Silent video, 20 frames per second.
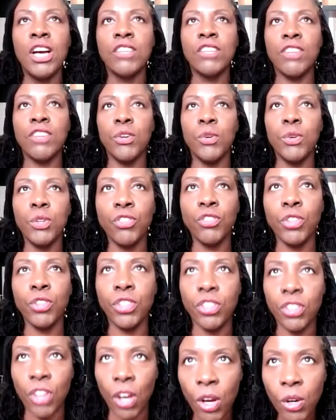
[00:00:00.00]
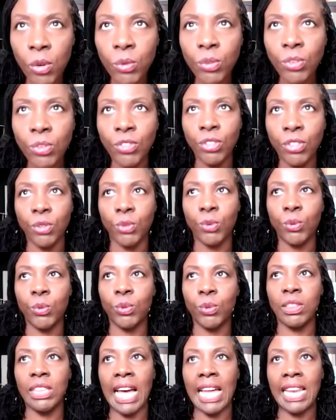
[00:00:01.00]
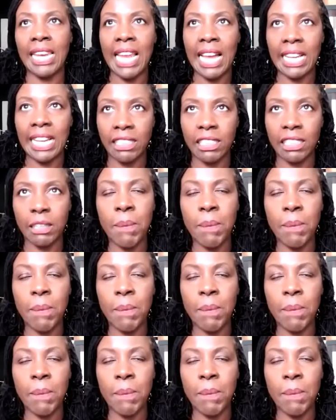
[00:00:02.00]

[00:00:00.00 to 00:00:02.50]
So to go to that landing